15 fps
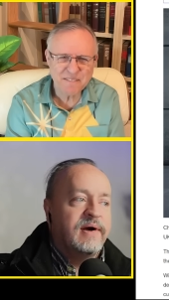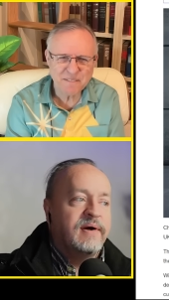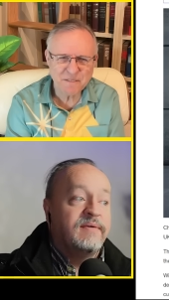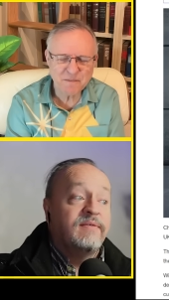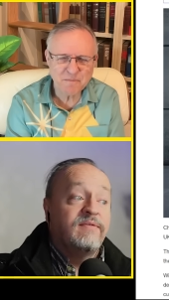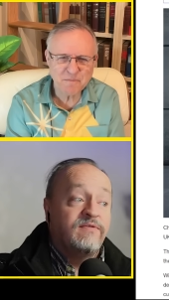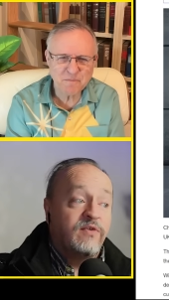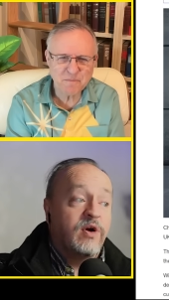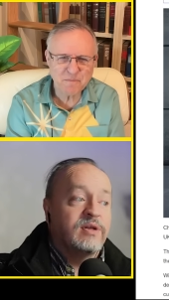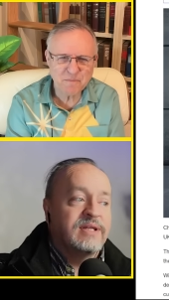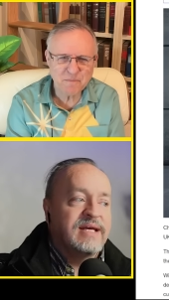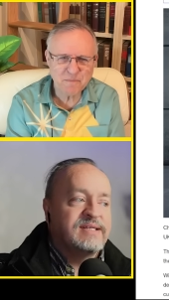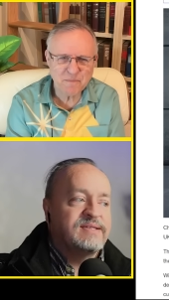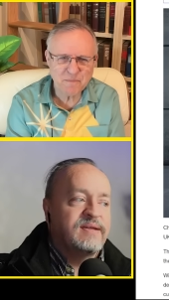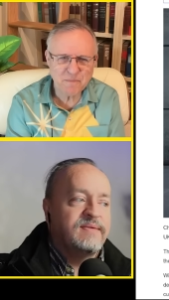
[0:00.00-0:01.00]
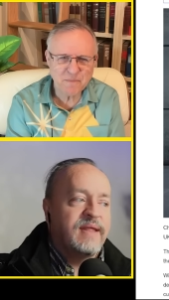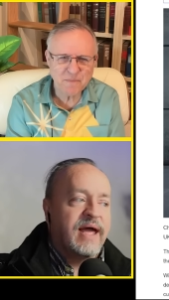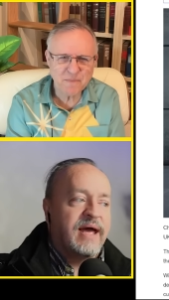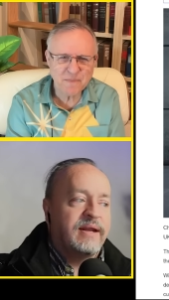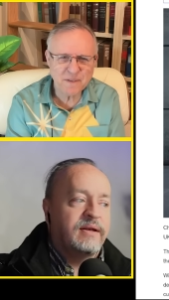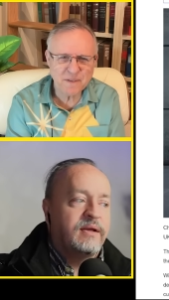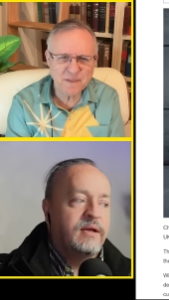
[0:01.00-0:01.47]
Speaker 1: uh, far less than
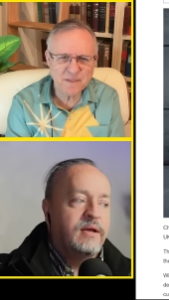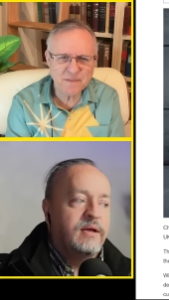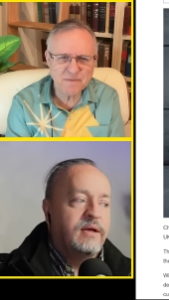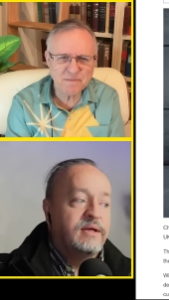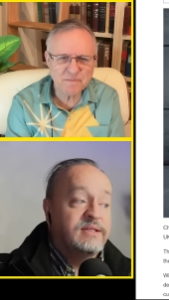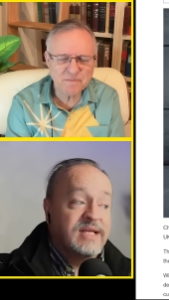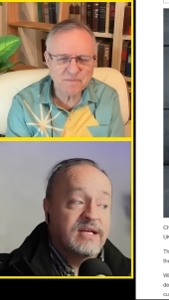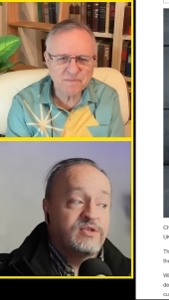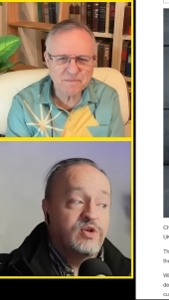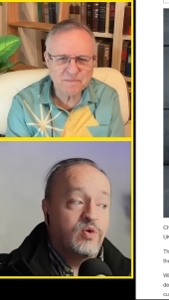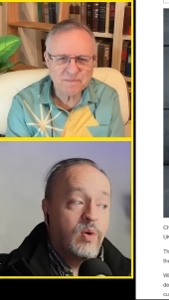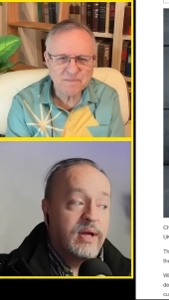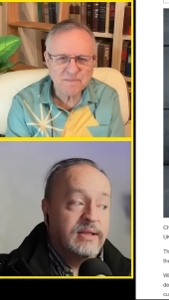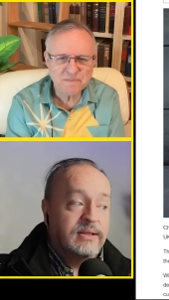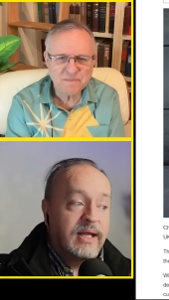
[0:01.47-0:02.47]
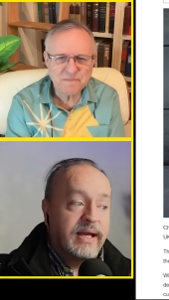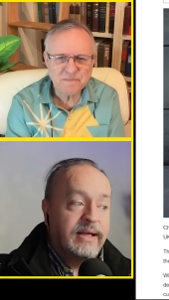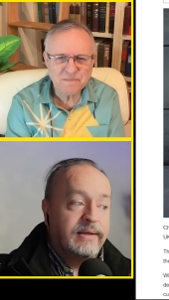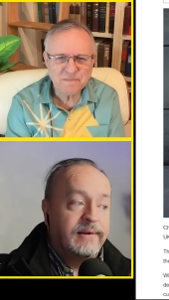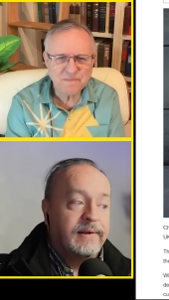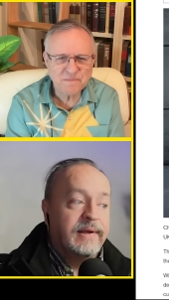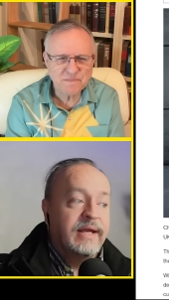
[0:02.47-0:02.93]
that. It's actually quite light.
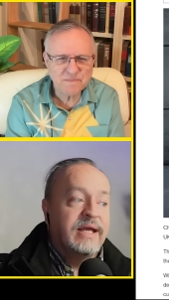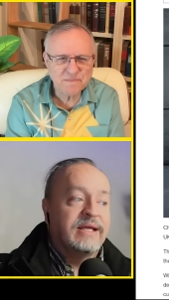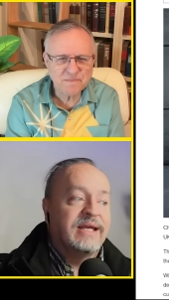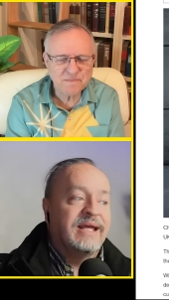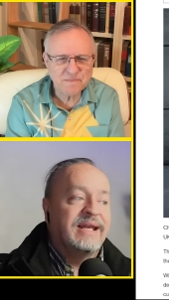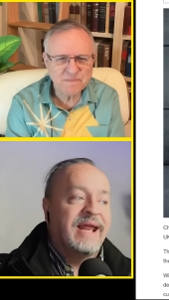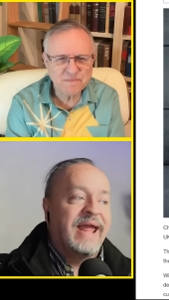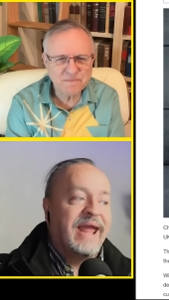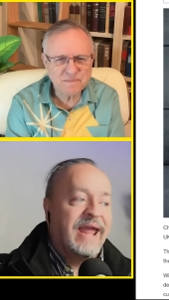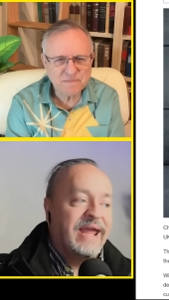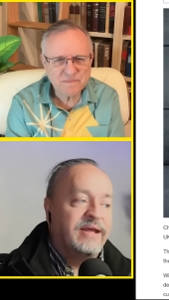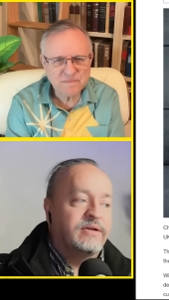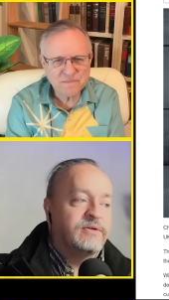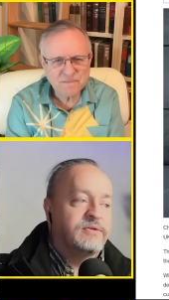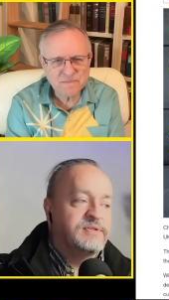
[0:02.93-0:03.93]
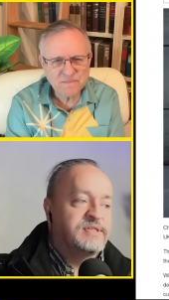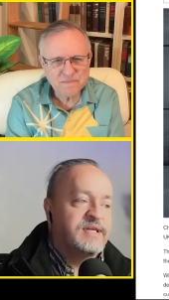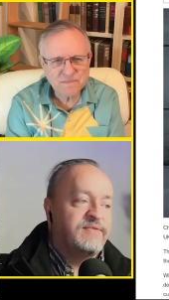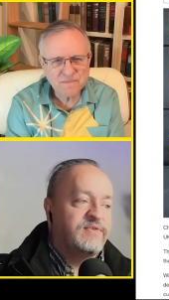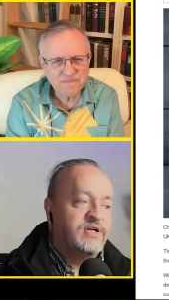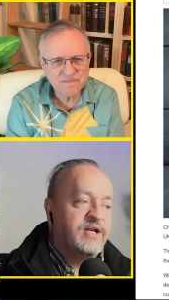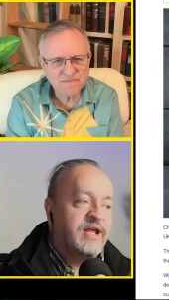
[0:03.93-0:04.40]
It can handle
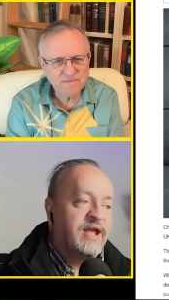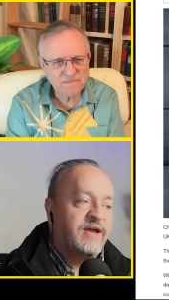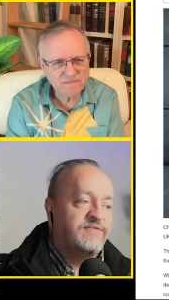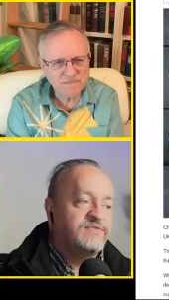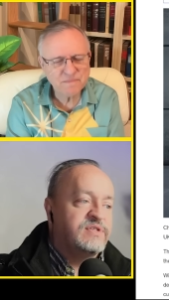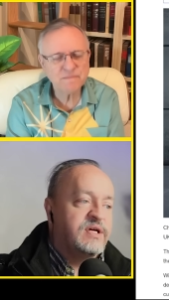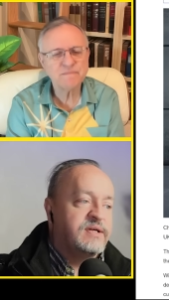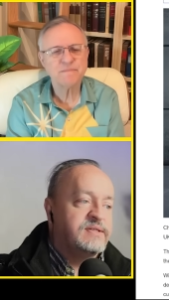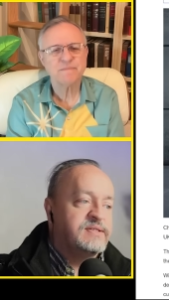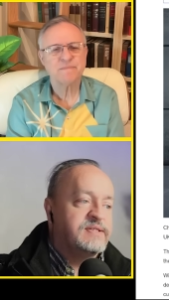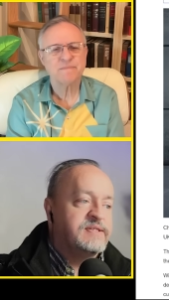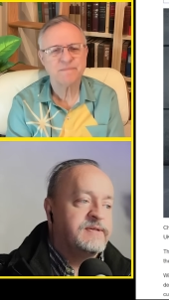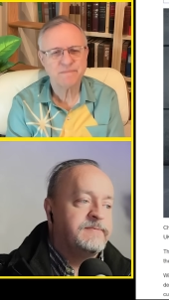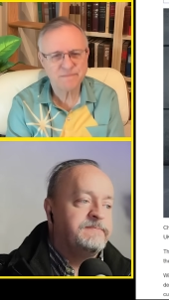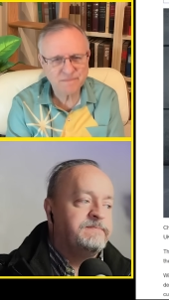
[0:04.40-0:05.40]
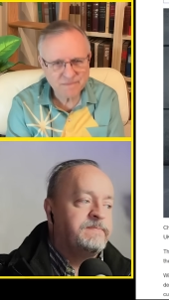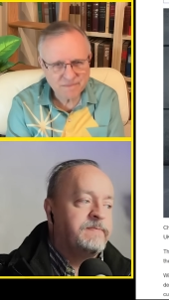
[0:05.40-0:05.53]
seven and a half tons.